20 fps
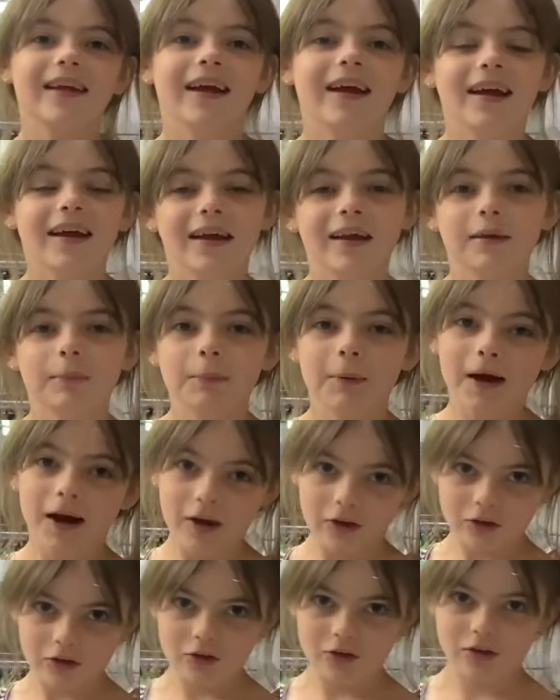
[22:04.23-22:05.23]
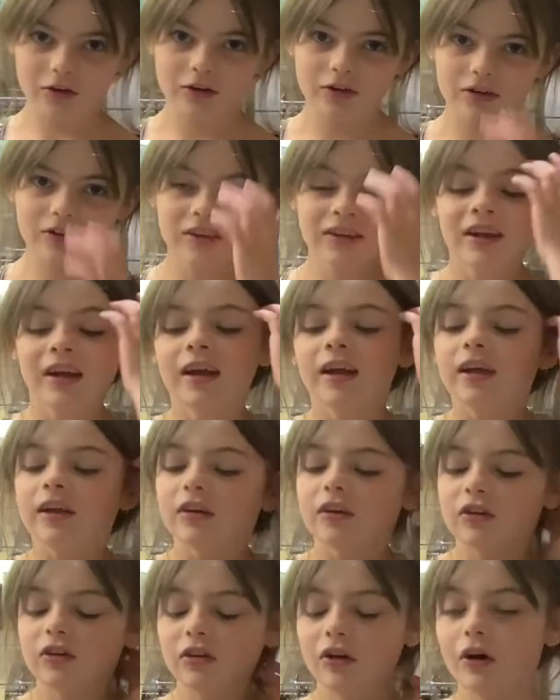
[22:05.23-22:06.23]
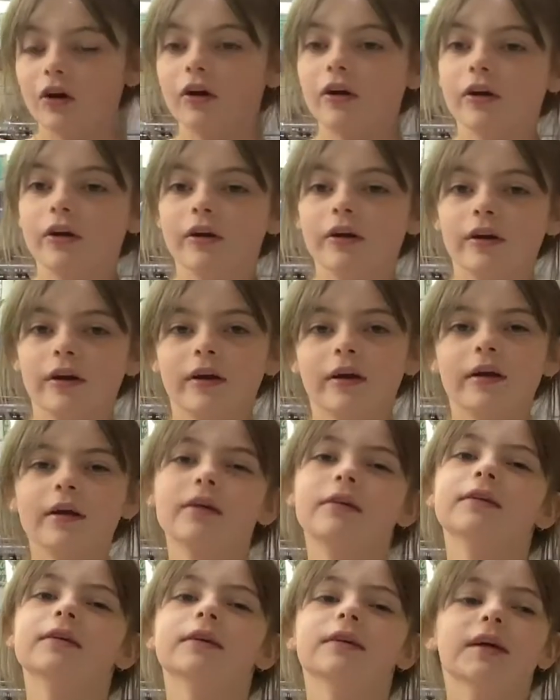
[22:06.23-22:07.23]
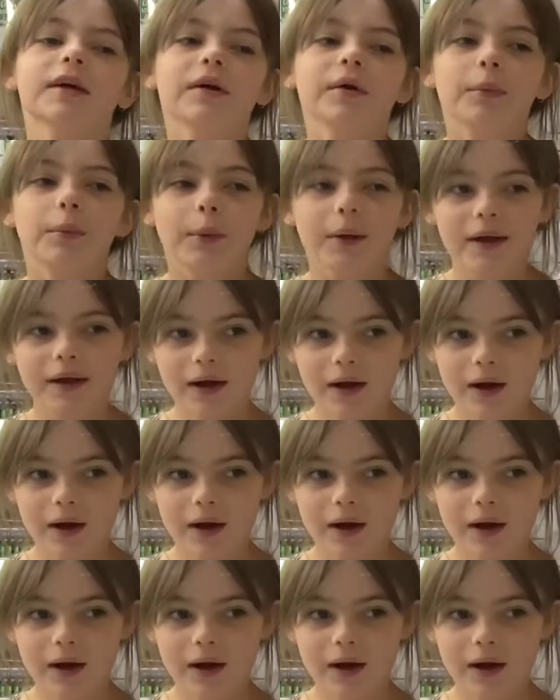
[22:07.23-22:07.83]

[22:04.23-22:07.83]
it's part 2. So, we are